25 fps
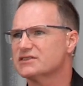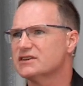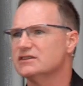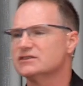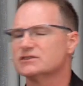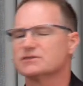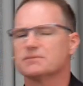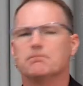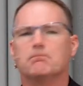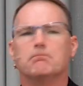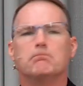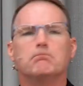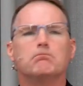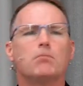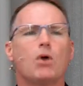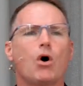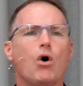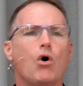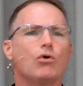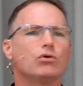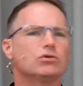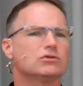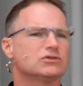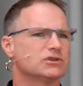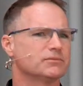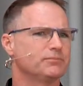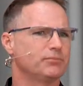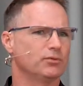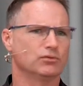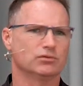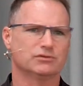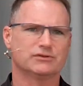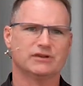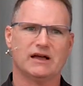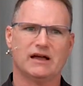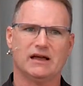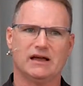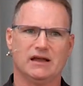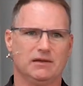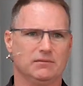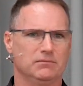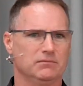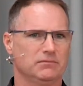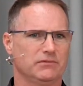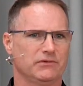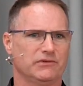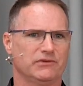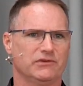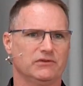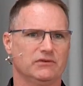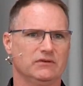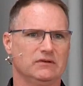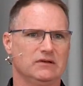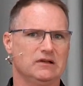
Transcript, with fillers: sins multiple times